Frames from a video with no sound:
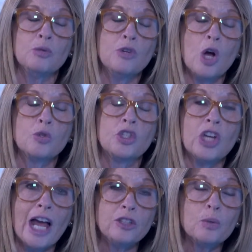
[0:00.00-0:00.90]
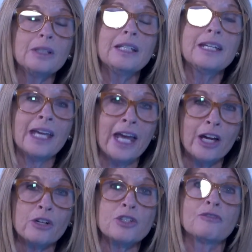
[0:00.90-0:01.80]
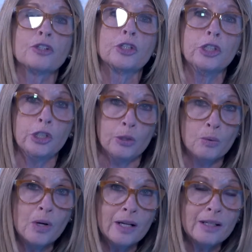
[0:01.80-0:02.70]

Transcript: you know genuinely cares for you,